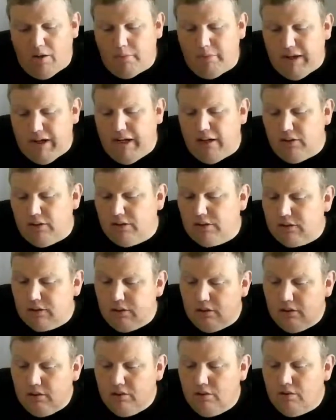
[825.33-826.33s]

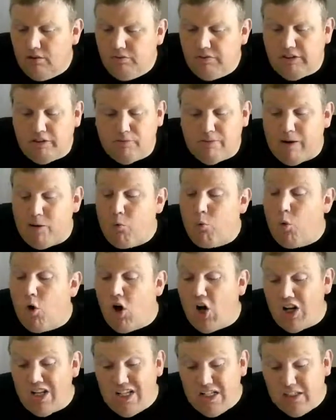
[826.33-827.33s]
Eagles, favored by
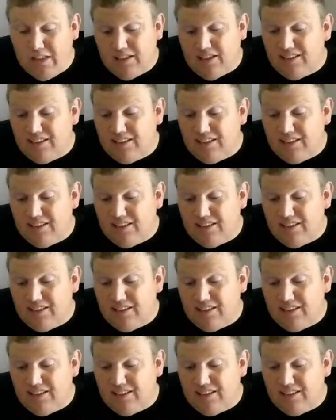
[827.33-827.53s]
1.